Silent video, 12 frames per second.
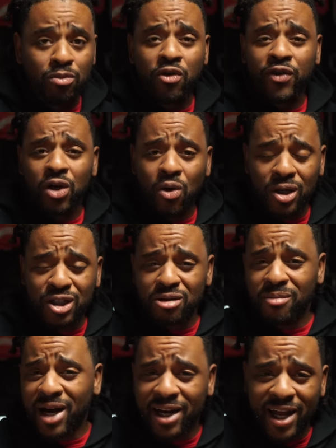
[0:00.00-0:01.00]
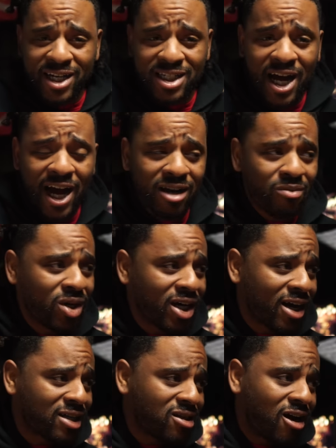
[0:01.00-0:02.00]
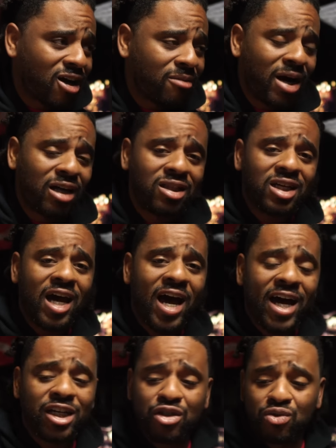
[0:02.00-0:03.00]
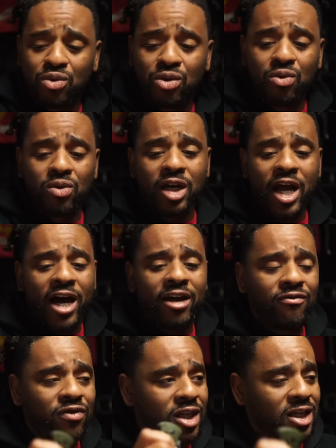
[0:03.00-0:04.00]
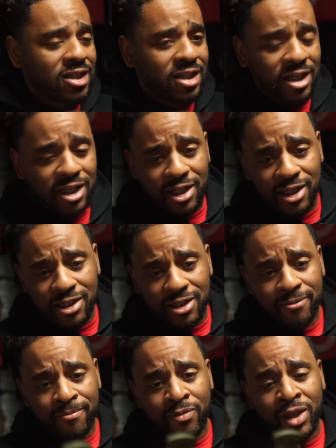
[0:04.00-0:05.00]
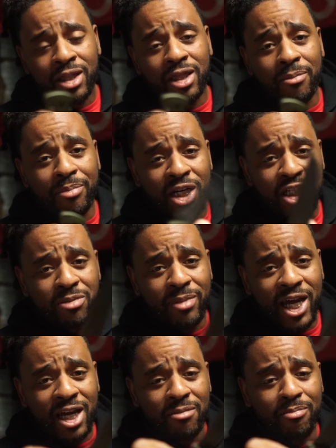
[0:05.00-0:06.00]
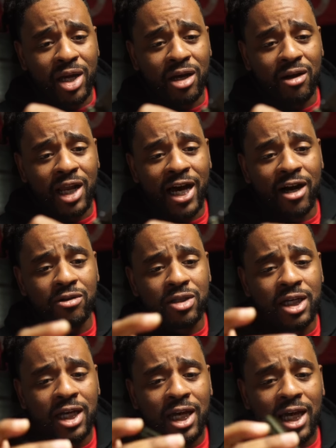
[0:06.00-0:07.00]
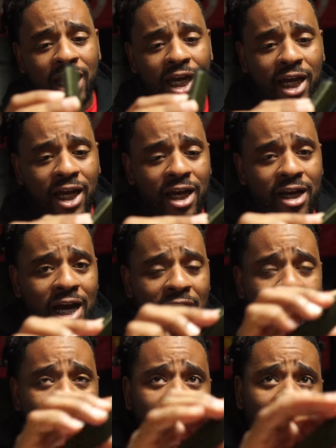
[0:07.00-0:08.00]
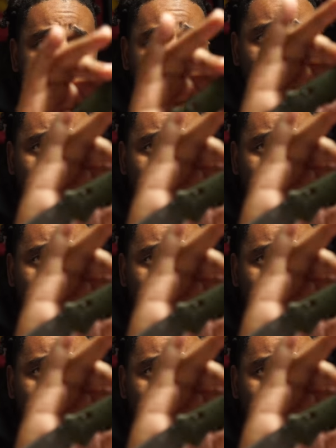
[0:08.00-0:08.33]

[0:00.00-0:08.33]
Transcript: moving on to my next item, we gotta talk about the actual knife. This is the Benchmade bailout. And I'm starting